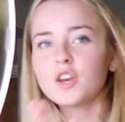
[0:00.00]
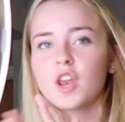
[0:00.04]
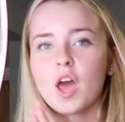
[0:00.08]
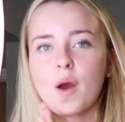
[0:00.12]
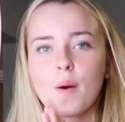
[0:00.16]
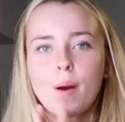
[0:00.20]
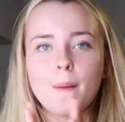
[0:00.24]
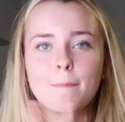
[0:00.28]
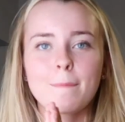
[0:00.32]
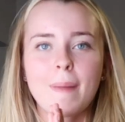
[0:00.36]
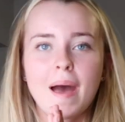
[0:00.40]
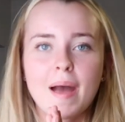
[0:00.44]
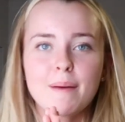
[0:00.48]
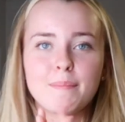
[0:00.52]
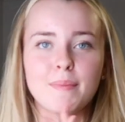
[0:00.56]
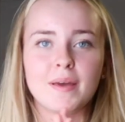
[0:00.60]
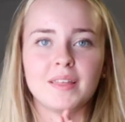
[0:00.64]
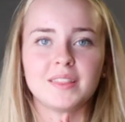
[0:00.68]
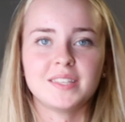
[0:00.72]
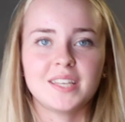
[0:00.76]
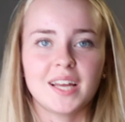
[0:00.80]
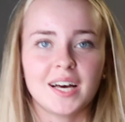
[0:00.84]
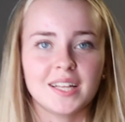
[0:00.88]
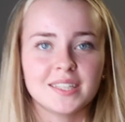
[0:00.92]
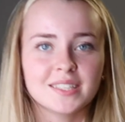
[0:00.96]
Noah Beck
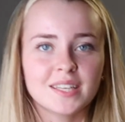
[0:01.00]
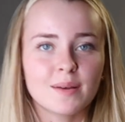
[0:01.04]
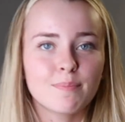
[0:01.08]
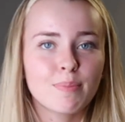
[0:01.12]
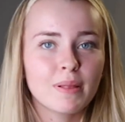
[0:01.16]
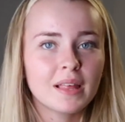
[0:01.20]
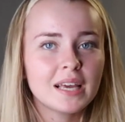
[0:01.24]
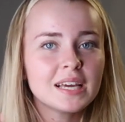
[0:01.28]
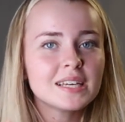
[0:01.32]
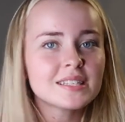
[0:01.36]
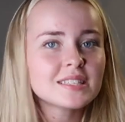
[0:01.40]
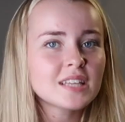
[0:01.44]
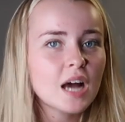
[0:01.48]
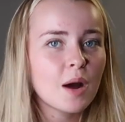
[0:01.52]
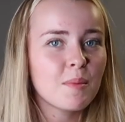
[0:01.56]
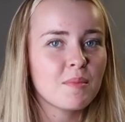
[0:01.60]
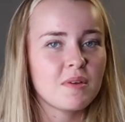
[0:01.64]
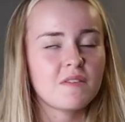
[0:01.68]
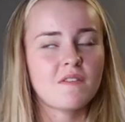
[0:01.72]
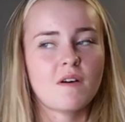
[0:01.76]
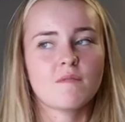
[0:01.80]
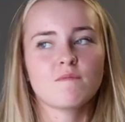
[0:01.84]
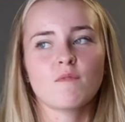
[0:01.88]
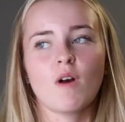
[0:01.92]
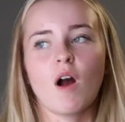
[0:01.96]
made the dance. Please tell
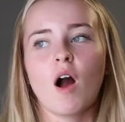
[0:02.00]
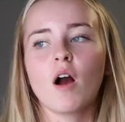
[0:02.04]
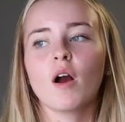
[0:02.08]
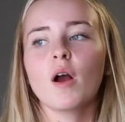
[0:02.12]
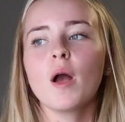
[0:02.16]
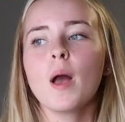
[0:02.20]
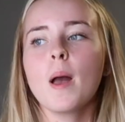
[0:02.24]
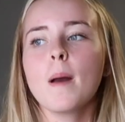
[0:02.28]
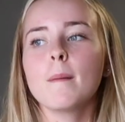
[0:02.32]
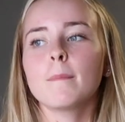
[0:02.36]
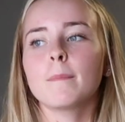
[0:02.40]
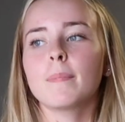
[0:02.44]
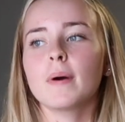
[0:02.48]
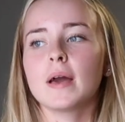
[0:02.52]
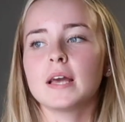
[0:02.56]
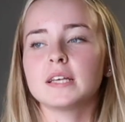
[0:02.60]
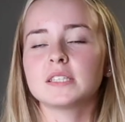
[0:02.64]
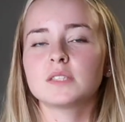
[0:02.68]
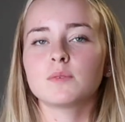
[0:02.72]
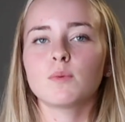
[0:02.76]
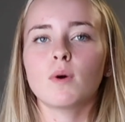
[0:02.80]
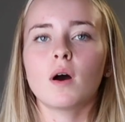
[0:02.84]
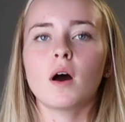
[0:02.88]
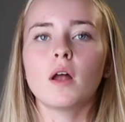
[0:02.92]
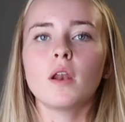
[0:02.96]
me if I'm wrong, but
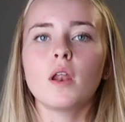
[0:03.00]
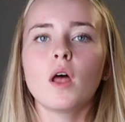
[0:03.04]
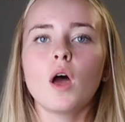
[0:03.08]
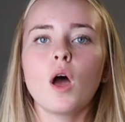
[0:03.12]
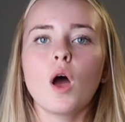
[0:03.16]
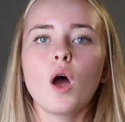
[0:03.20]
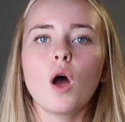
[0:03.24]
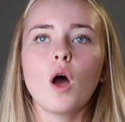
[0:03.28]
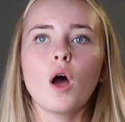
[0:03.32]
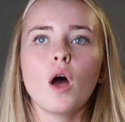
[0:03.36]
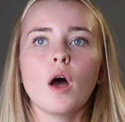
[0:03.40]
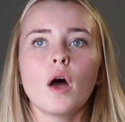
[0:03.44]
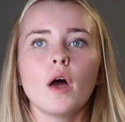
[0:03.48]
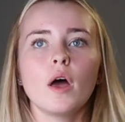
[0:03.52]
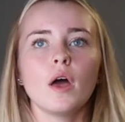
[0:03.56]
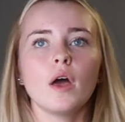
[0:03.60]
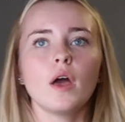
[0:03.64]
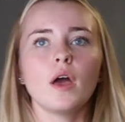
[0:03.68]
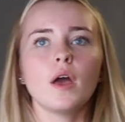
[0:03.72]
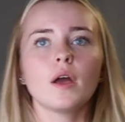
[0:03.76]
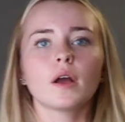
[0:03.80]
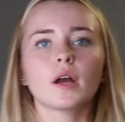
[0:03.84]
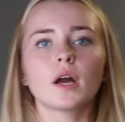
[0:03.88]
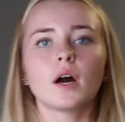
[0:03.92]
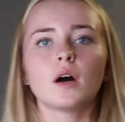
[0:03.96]
it's the one,
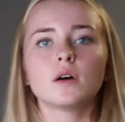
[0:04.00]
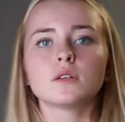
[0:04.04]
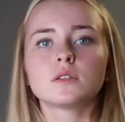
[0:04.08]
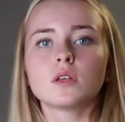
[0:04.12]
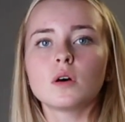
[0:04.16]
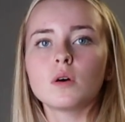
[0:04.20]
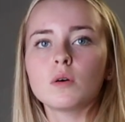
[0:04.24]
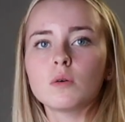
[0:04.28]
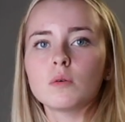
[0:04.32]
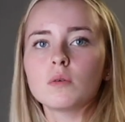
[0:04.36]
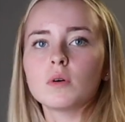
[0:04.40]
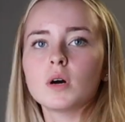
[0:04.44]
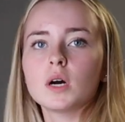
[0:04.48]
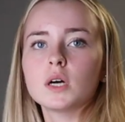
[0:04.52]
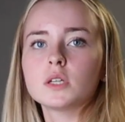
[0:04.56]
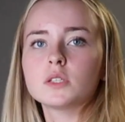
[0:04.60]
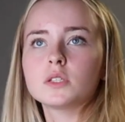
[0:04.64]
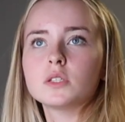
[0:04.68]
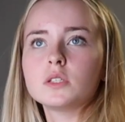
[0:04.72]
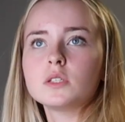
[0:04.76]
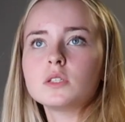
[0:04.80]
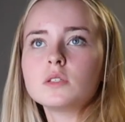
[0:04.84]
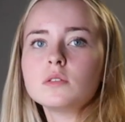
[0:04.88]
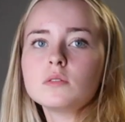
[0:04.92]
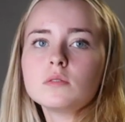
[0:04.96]
it goes,
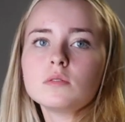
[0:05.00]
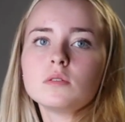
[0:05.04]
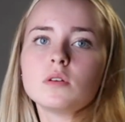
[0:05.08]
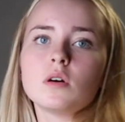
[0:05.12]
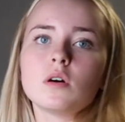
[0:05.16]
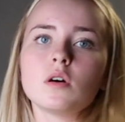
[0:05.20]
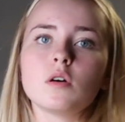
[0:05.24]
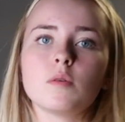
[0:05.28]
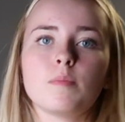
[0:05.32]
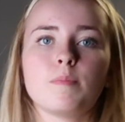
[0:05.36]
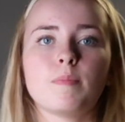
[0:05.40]
what you know